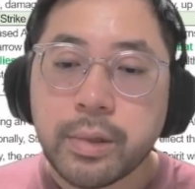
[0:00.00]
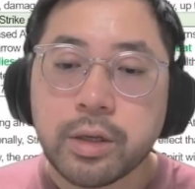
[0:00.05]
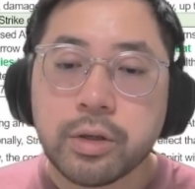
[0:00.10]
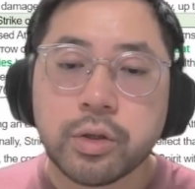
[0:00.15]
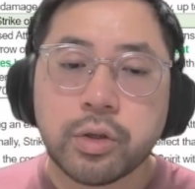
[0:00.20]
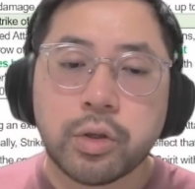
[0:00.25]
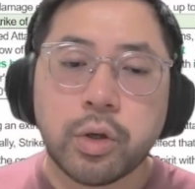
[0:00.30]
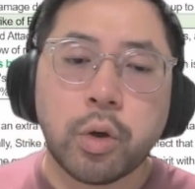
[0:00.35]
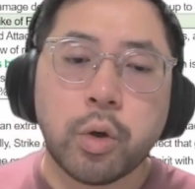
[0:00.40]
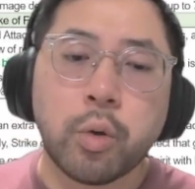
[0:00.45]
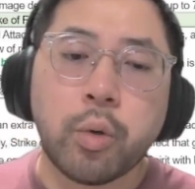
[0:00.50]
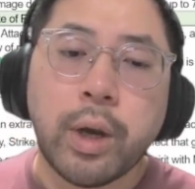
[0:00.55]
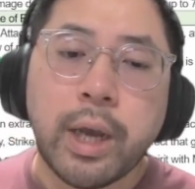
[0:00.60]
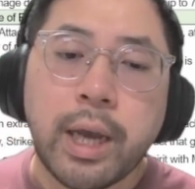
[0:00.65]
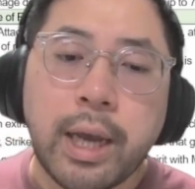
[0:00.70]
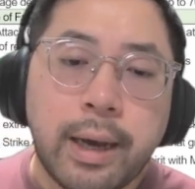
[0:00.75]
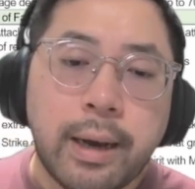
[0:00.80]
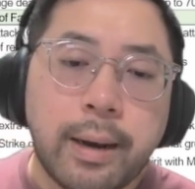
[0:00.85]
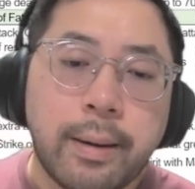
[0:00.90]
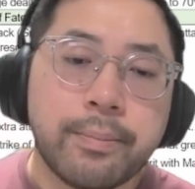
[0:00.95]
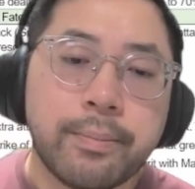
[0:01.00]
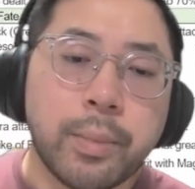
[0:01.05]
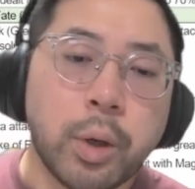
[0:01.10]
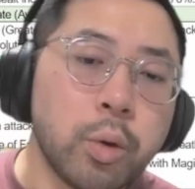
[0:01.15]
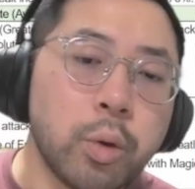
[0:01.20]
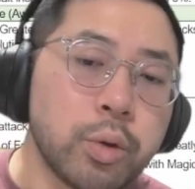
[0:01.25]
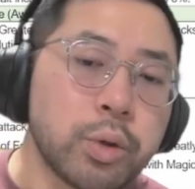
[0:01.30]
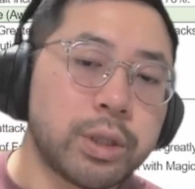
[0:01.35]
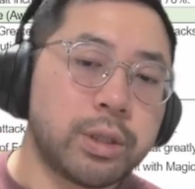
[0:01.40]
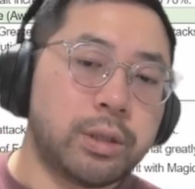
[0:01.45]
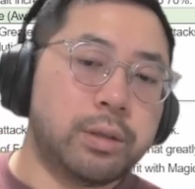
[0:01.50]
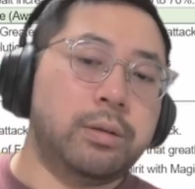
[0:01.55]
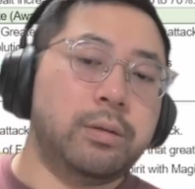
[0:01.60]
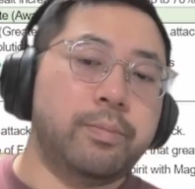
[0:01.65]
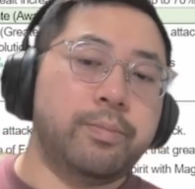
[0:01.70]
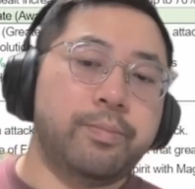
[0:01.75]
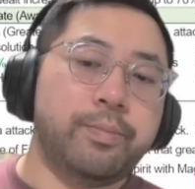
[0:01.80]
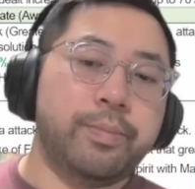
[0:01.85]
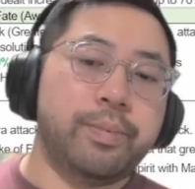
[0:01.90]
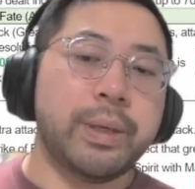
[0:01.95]
So most
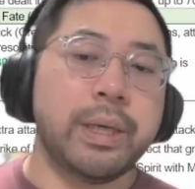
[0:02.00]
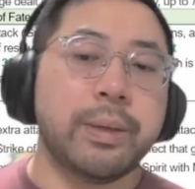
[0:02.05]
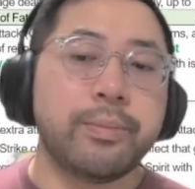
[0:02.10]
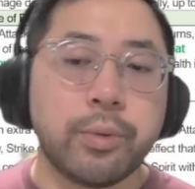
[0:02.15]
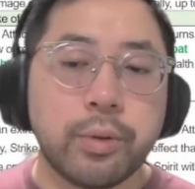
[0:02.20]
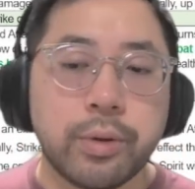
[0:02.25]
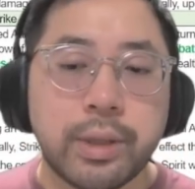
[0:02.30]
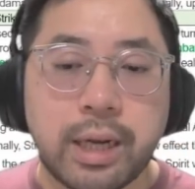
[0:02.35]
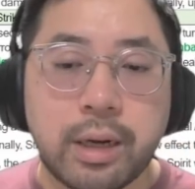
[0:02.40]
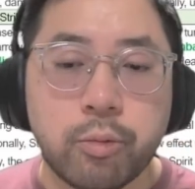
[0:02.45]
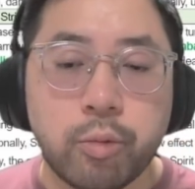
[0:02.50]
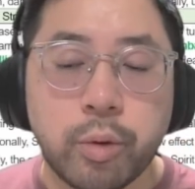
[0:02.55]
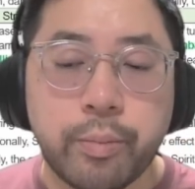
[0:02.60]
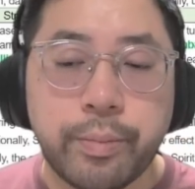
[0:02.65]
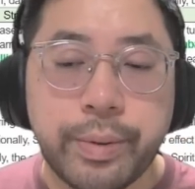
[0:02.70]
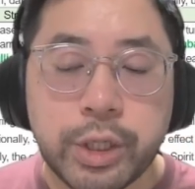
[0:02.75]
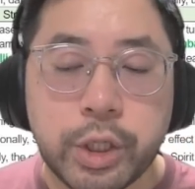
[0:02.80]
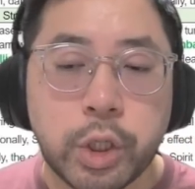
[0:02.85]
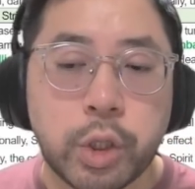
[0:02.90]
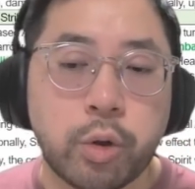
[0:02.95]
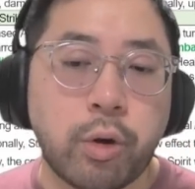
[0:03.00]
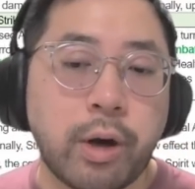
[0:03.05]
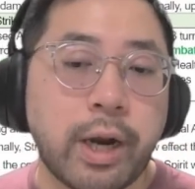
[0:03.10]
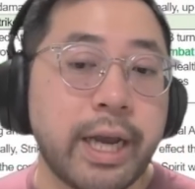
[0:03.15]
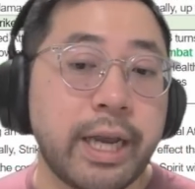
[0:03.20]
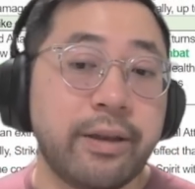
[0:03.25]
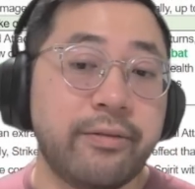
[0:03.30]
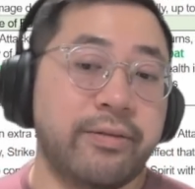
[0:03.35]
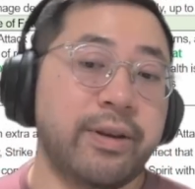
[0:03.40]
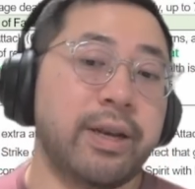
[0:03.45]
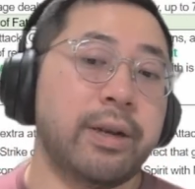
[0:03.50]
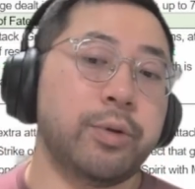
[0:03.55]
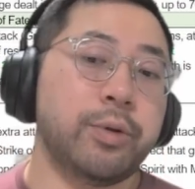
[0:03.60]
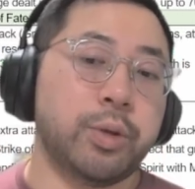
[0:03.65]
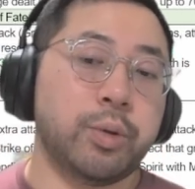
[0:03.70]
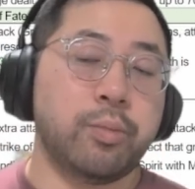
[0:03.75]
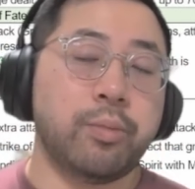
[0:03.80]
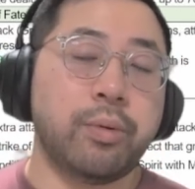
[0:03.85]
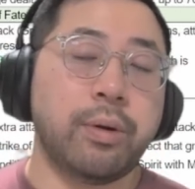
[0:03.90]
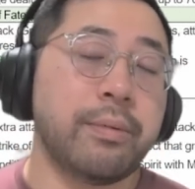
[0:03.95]
people that will be trying
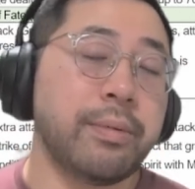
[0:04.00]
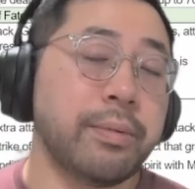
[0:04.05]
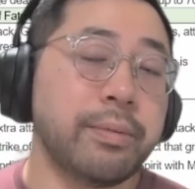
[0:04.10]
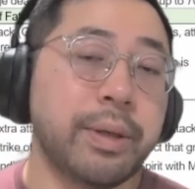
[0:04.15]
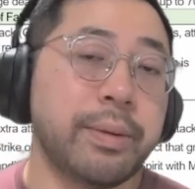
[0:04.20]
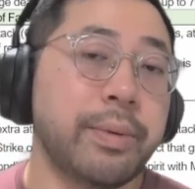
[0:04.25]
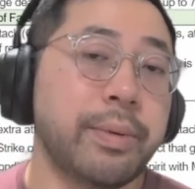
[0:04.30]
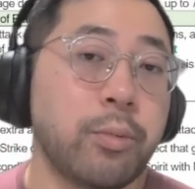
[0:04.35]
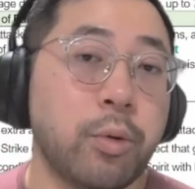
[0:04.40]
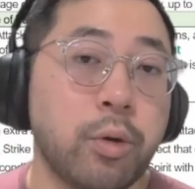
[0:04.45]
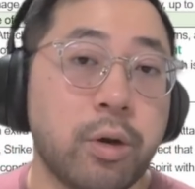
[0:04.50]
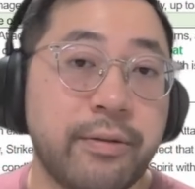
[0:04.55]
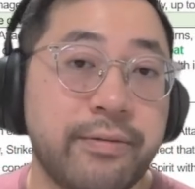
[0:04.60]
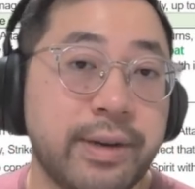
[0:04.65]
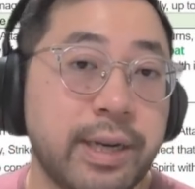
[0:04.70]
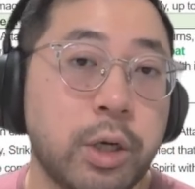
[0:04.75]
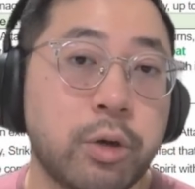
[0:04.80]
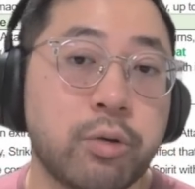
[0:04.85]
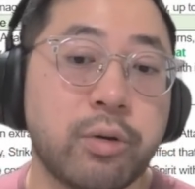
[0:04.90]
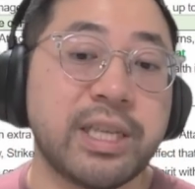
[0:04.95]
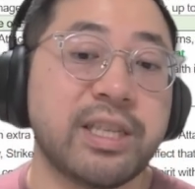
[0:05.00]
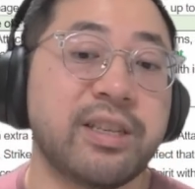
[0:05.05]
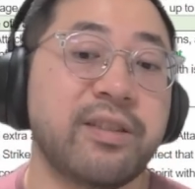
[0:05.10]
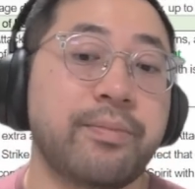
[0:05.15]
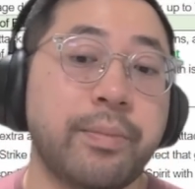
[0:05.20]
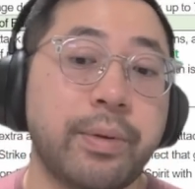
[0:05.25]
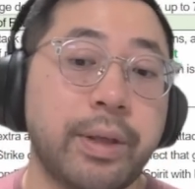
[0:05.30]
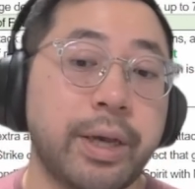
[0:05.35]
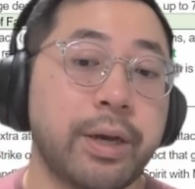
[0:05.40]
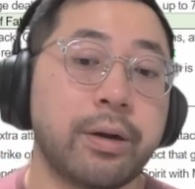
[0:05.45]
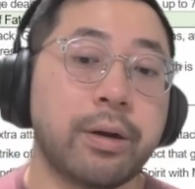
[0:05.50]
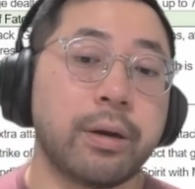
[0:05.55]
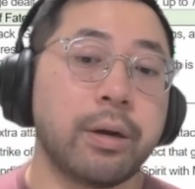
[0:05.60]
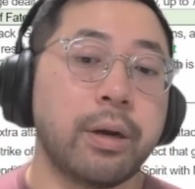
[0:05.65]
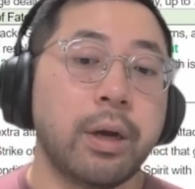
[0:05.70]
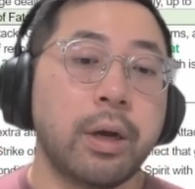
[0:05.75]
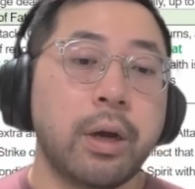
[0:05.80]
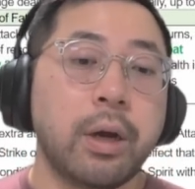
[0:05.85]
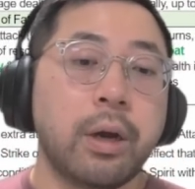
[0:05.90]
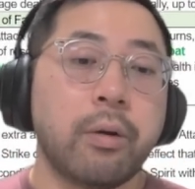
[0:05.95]
Fenris will probably be more of an aggressive player,
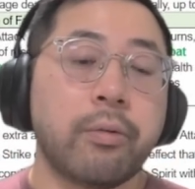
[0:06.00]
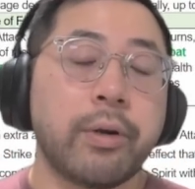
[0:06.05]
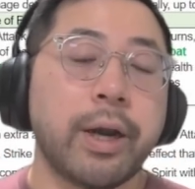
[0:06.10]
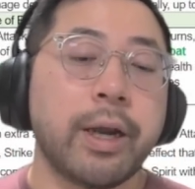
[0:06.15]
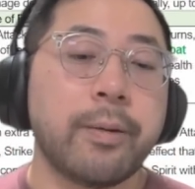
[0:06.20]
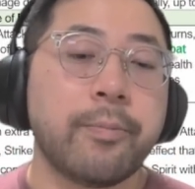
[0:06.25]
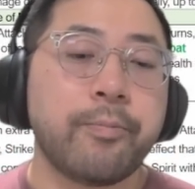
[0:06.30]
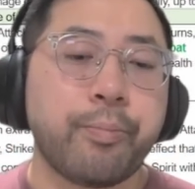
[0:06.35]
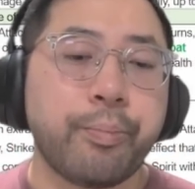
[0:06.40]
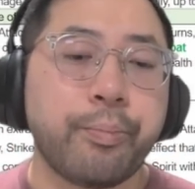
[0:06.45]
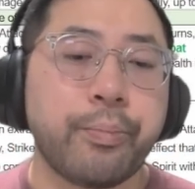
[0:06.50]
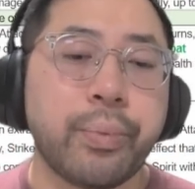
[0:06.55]
right?